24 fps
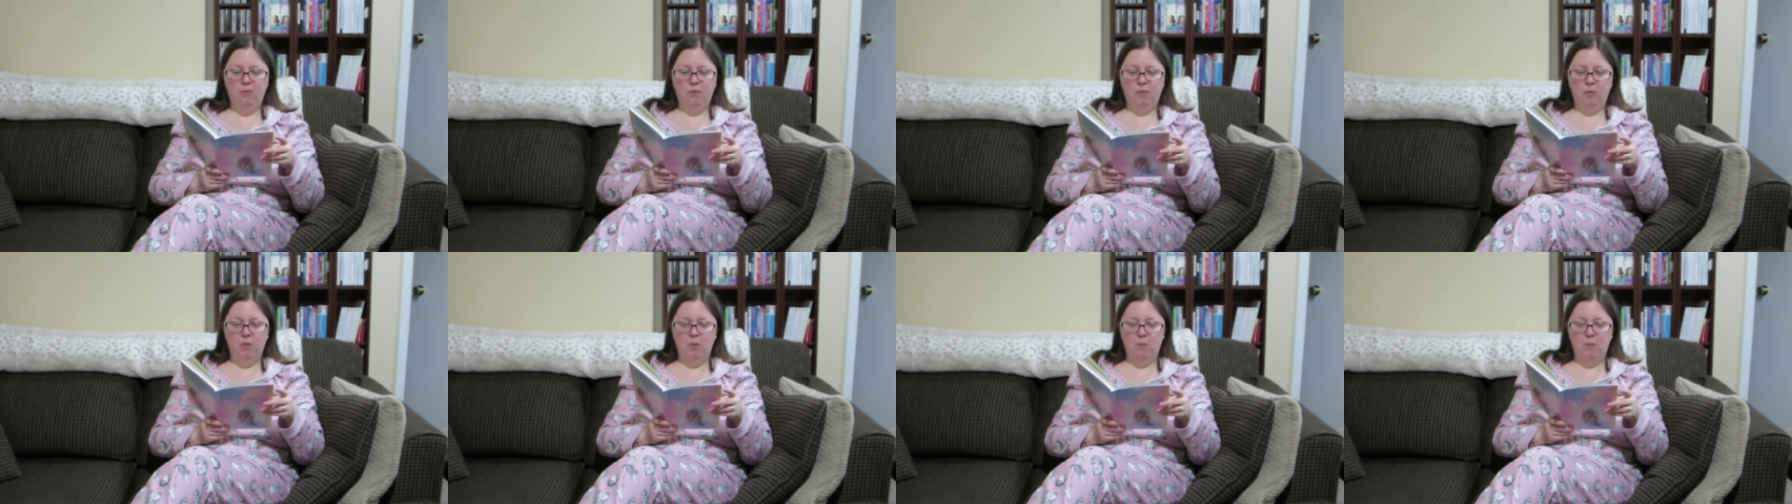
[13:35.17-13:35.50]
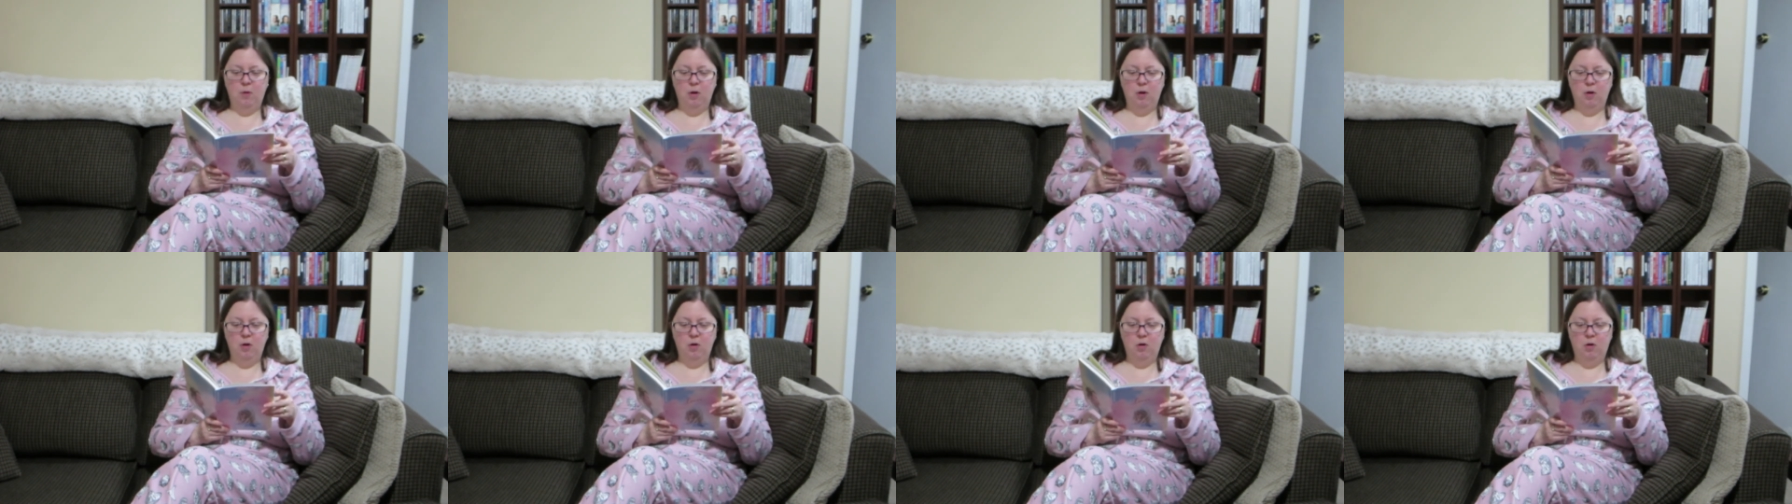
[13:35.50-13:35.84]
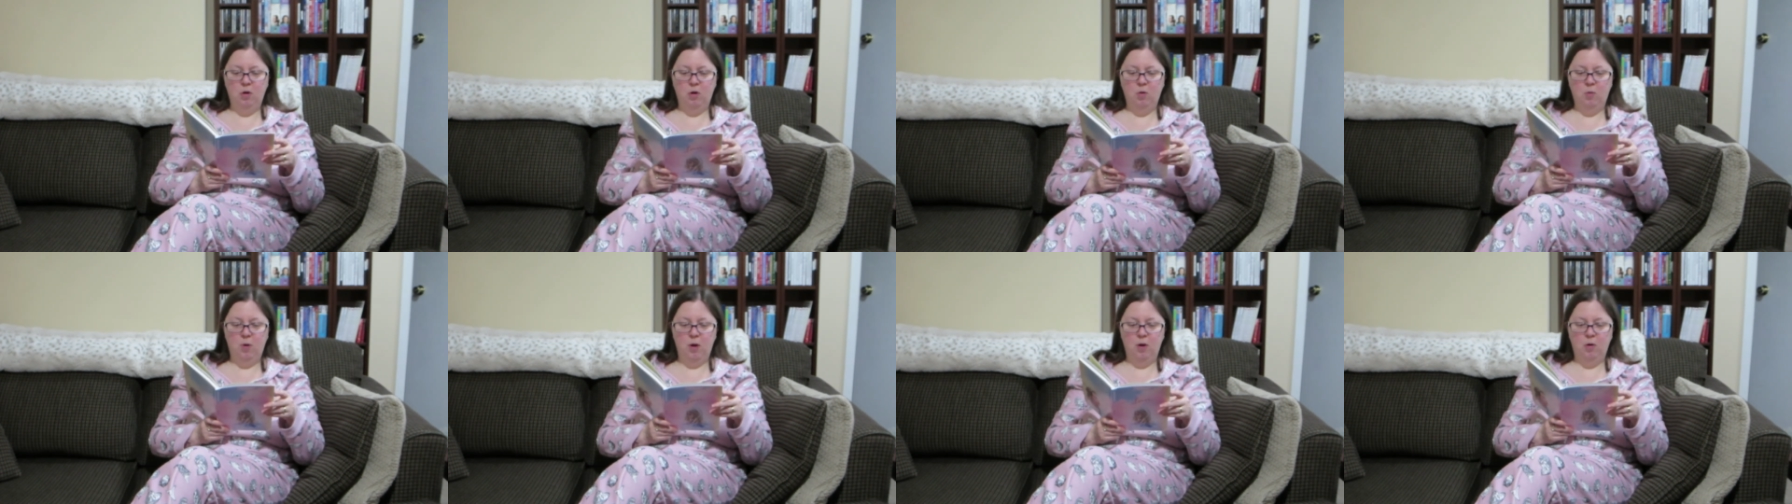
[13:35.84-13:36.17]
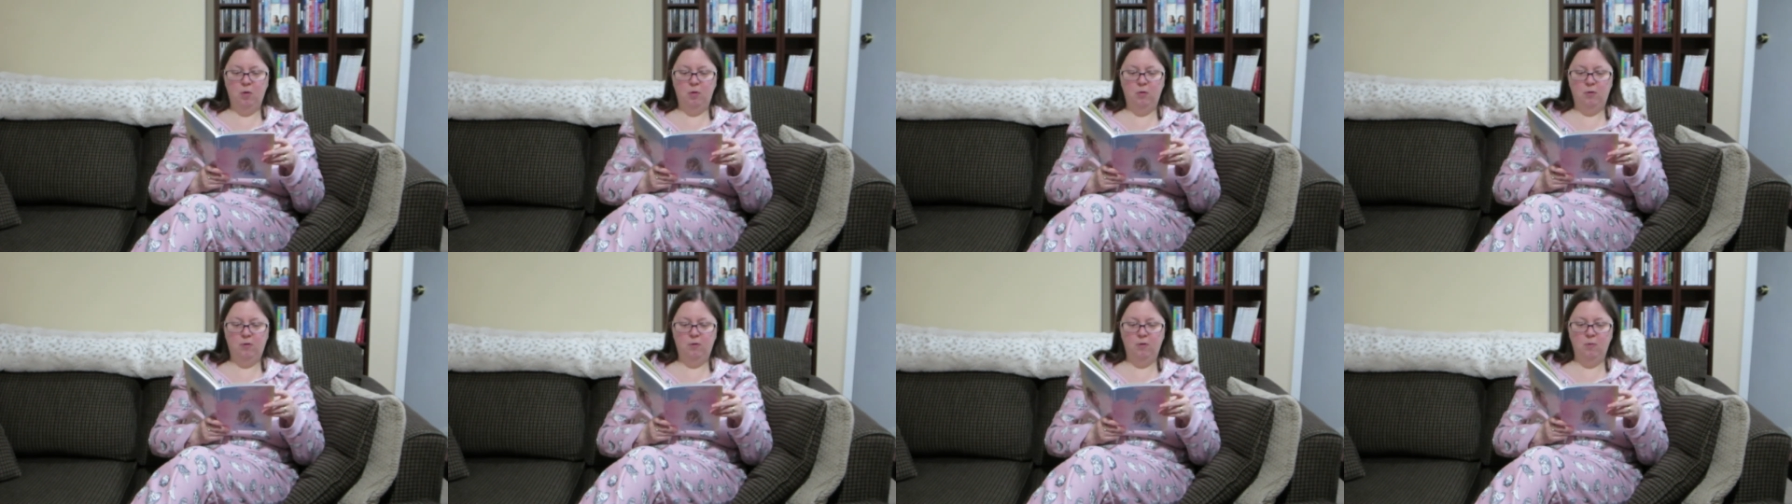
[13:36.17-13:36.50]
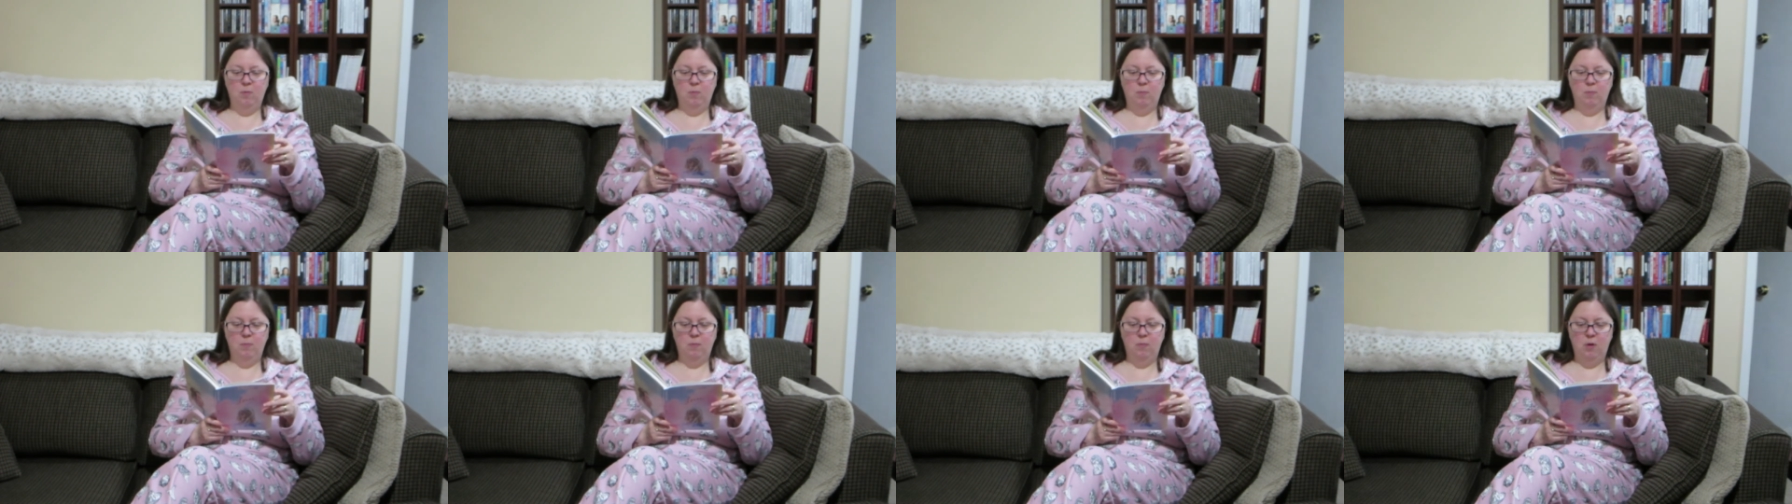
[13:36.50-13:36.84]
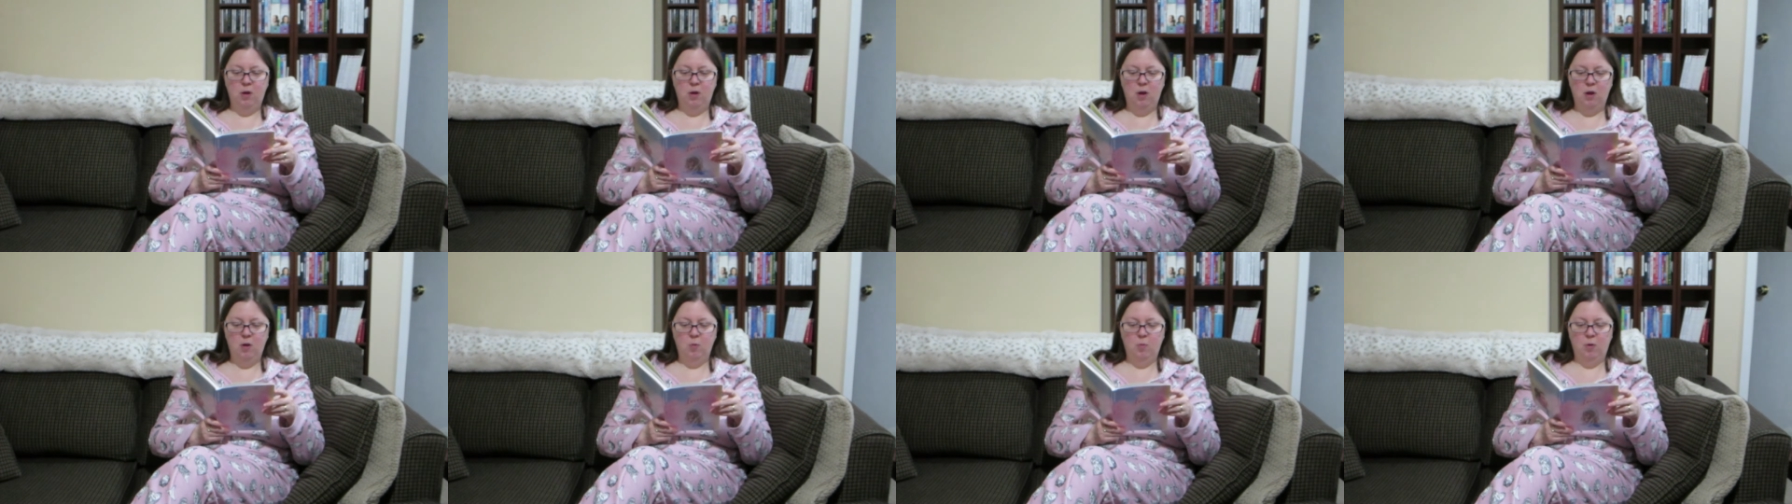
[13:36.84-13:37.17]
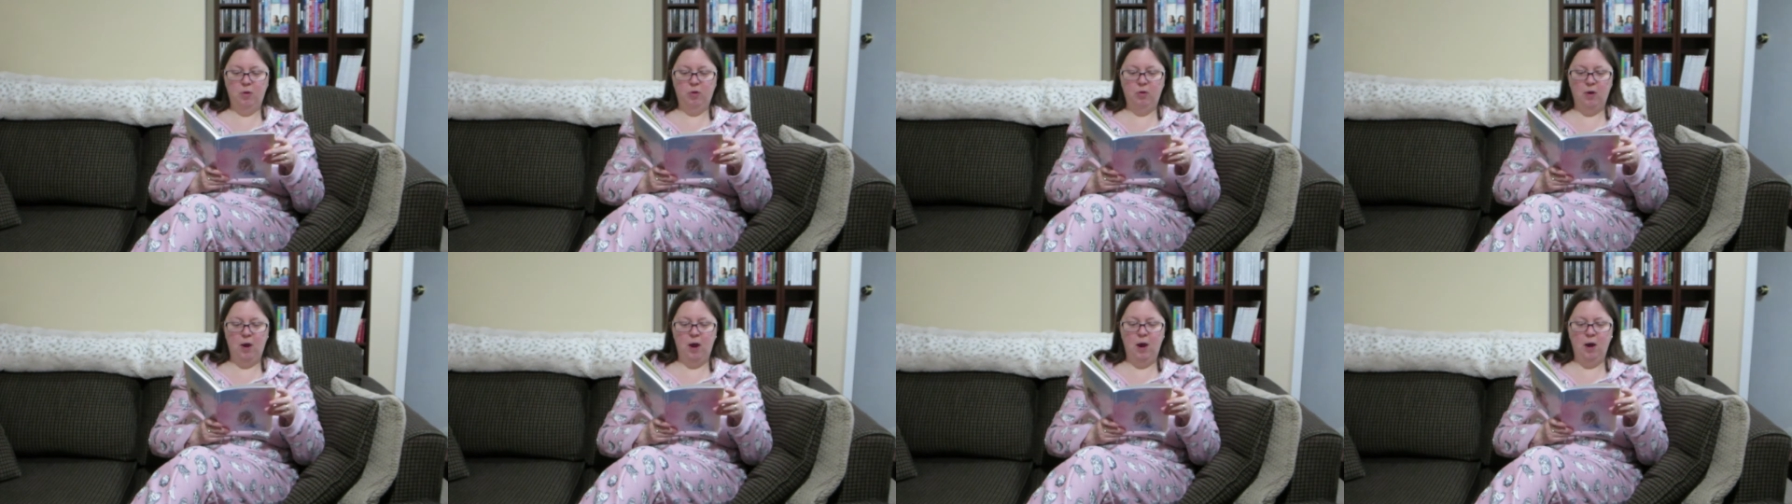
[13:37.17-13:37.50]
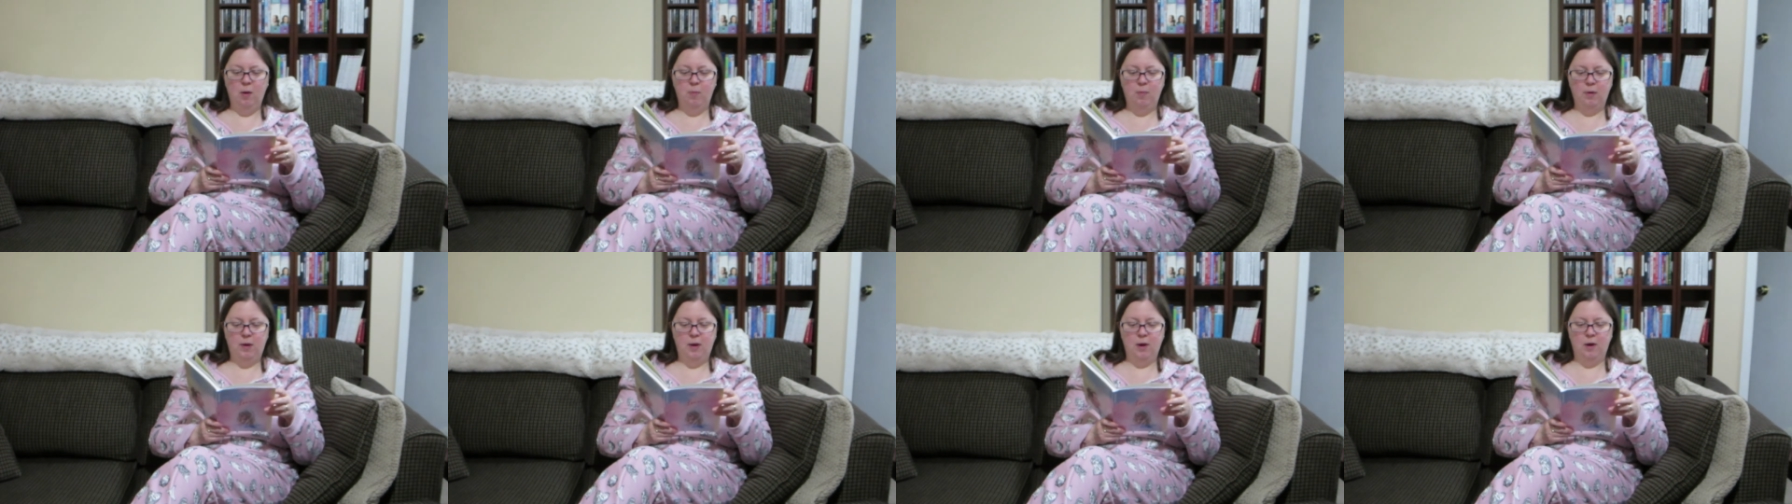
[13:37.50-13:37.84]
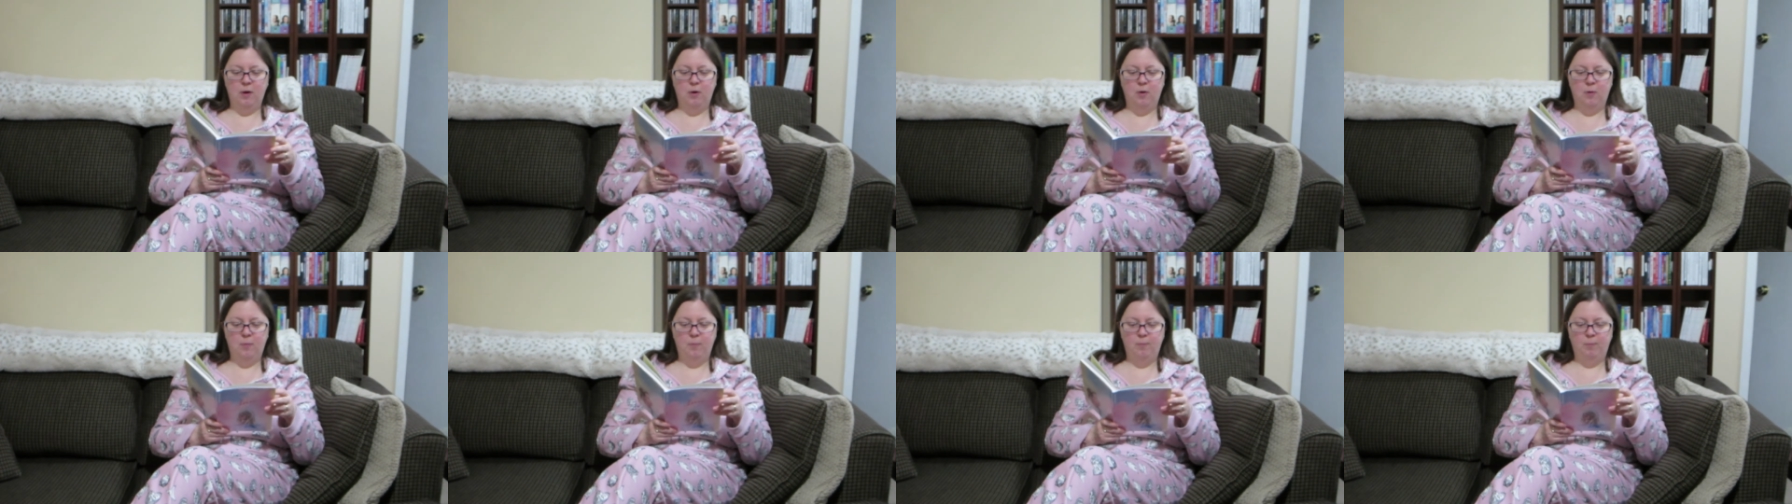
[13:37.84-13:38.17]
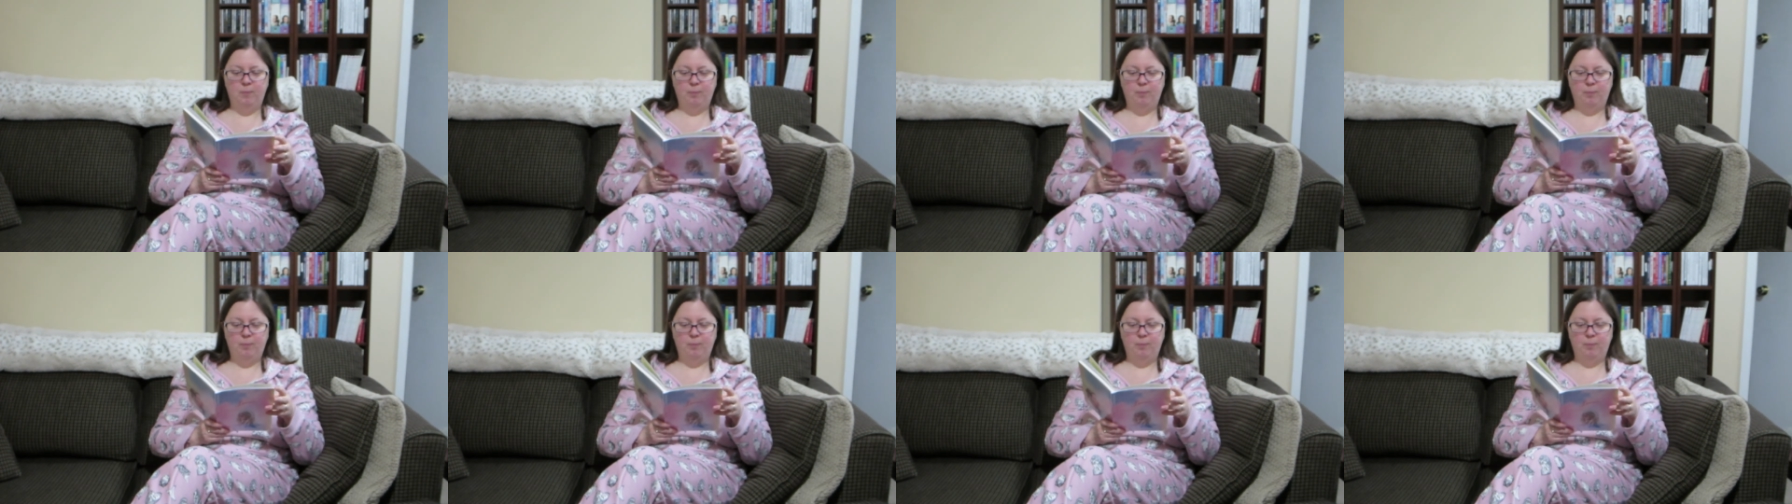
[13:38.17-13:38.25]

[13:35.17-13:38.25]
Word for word: so I'm going to go out to eat with Abigail.